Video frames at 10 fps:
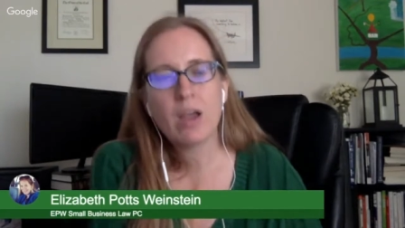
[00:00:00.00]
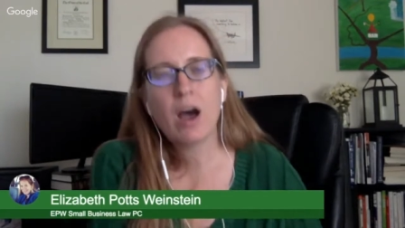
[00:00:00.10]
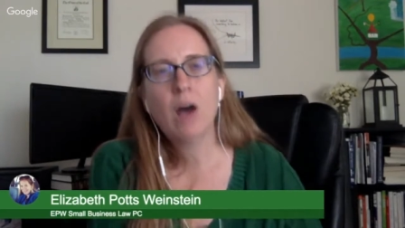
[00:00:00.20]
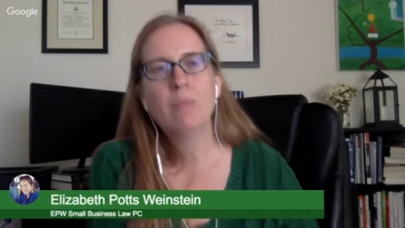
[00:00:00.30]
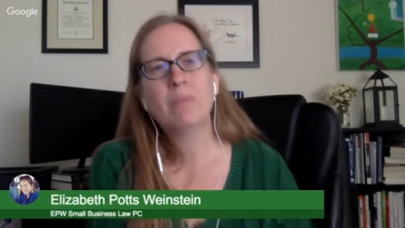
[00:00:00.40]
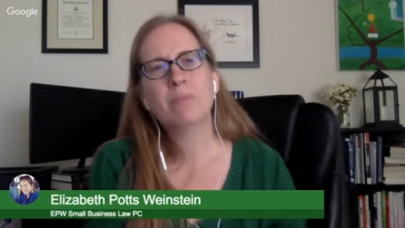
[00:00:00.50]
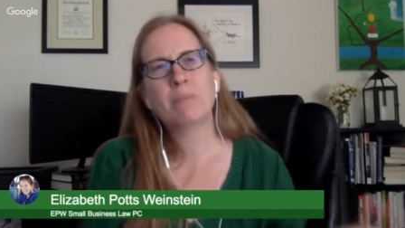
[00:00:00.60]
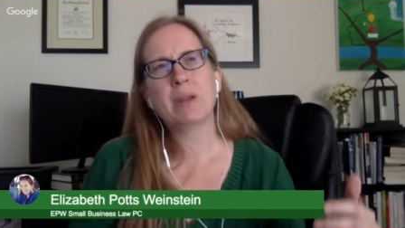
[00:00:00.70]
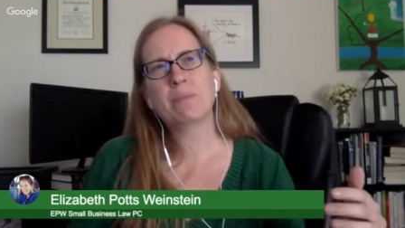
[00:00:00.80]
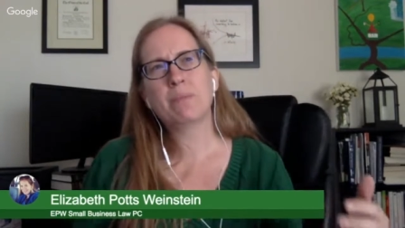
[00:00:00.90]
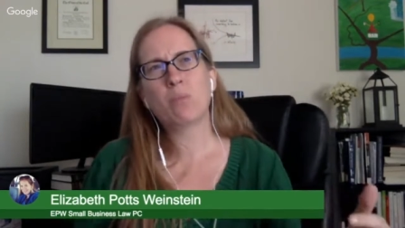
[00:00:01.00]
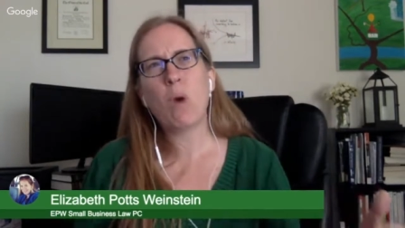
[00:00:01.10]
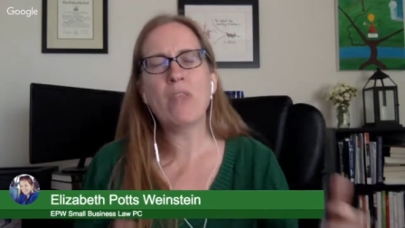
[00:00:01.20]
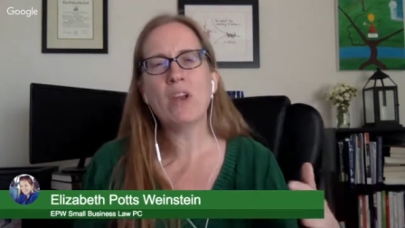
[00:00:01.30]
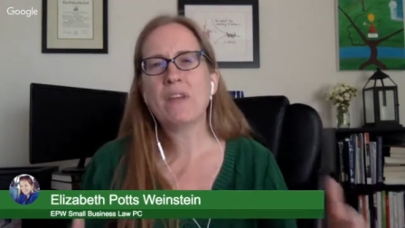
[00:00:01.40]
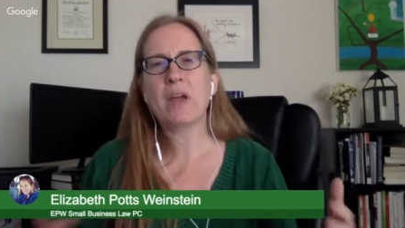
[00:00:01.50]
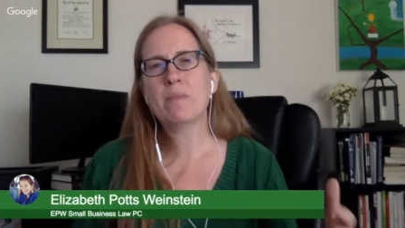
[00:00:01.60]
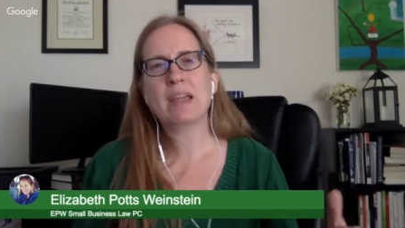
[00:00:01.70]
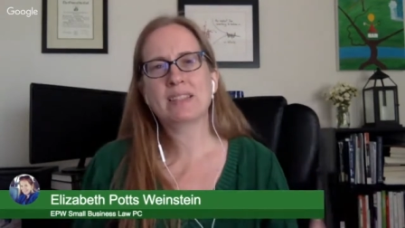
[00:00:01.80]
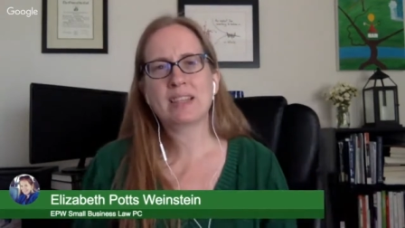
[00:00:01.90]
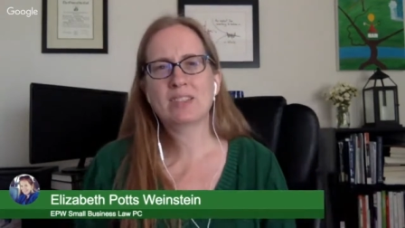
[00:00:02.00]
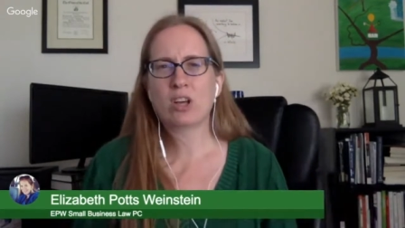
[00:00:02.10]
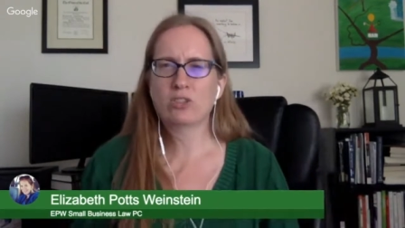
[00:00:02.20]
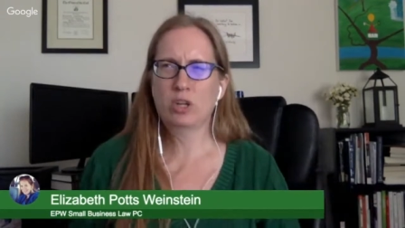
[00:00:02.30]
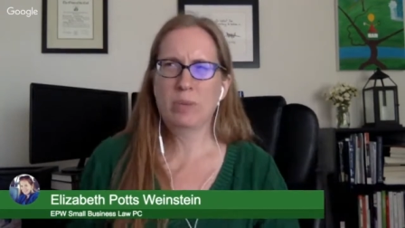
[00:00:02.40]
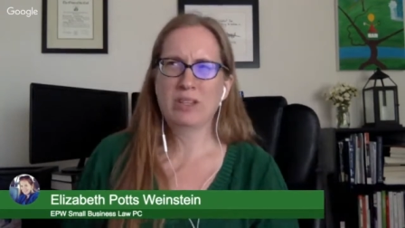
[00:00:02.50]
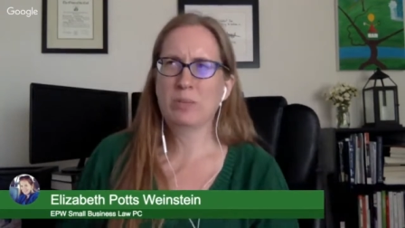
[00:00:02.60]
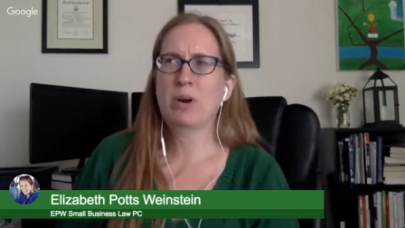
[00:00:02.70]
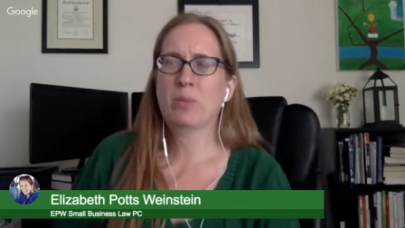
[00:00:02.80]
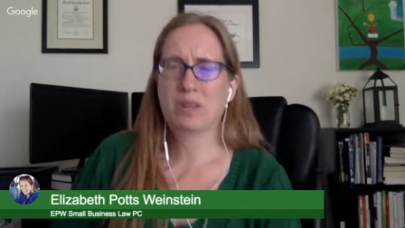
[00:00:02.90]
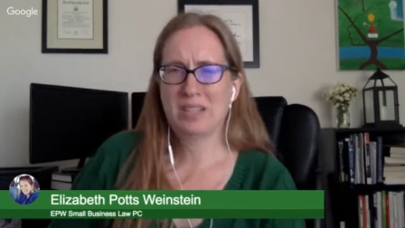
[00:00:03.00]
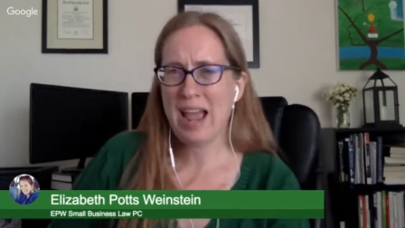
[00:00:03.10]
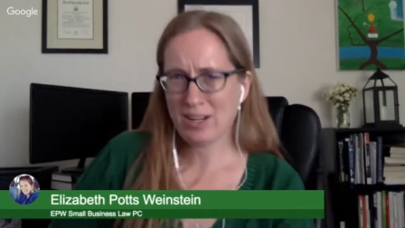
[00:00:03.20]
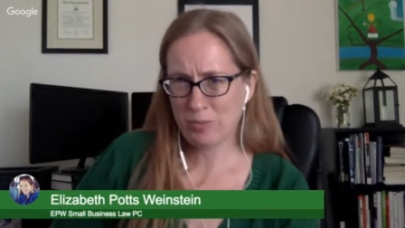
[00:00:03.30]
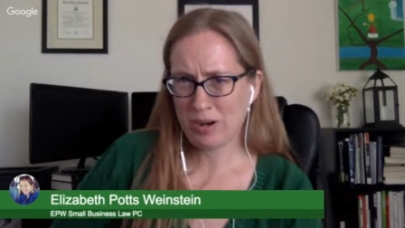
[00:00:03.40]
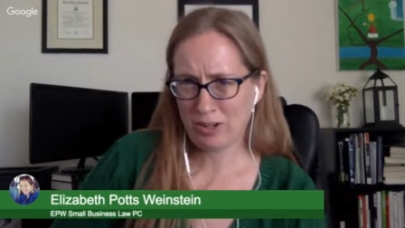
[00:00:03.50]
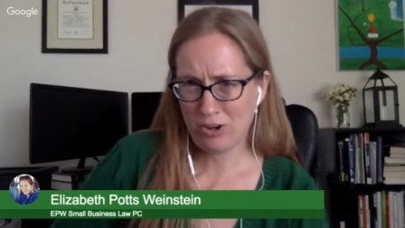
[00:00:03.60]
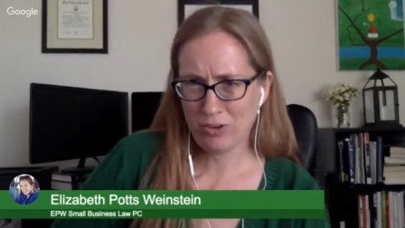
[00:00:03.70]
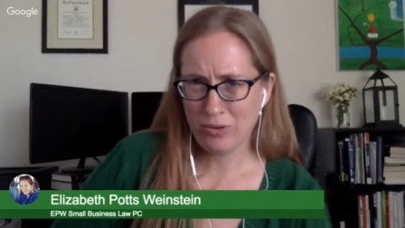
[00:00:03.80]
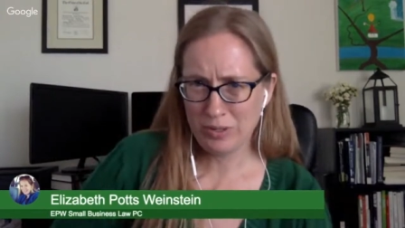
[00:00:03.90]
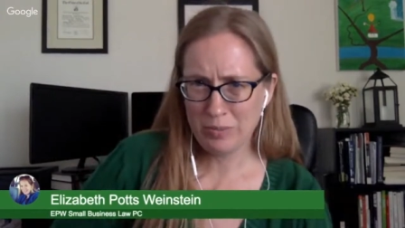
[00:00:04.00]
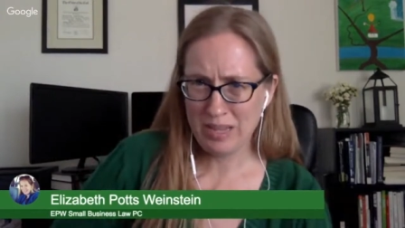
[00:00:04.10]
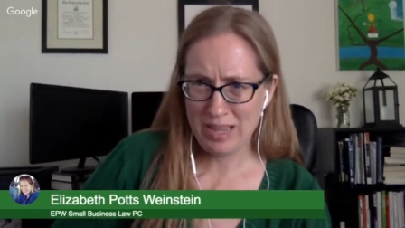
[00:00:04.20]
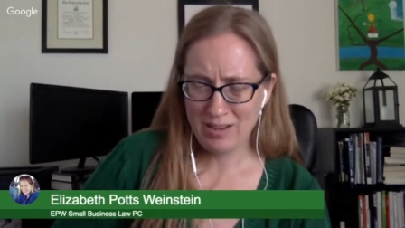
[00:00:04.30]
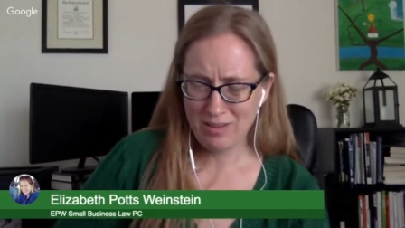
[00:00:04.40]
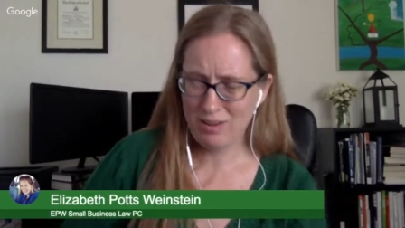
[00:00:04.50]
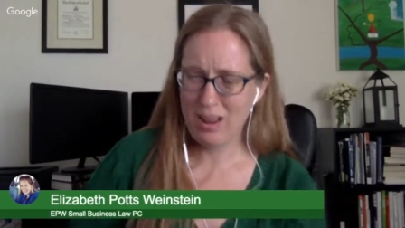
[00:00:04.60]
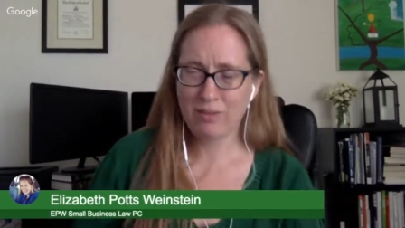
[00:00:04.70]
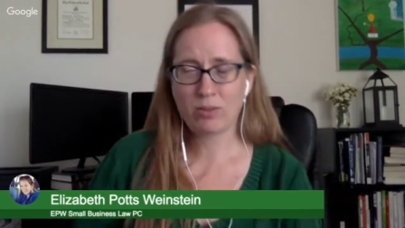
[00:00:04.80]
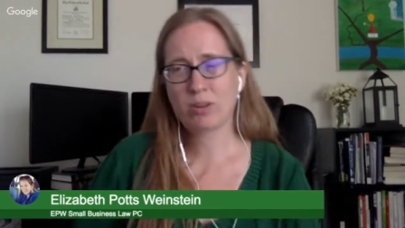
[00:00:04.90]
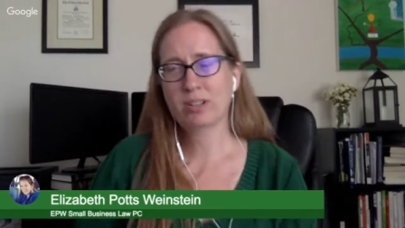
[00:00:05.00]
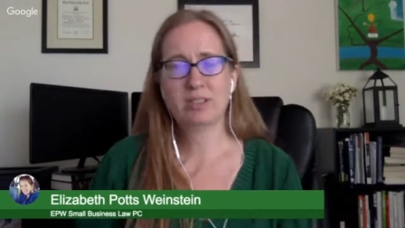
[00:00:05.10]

But whether or not that makes sense also depends upon what tax bracket you're going to be in. And of course,